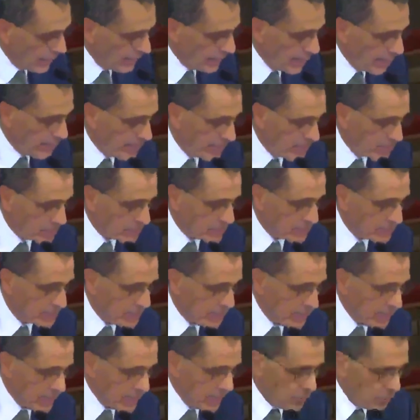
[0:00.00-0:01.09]
Let me
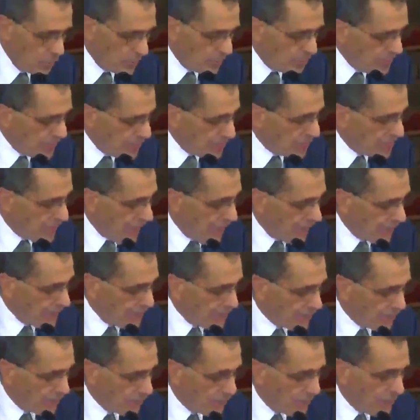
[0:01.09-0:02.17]
just repeat that
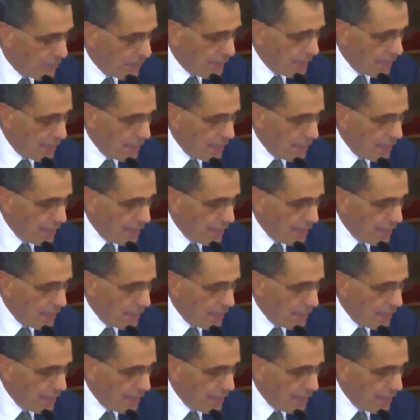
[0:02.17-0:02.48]
here.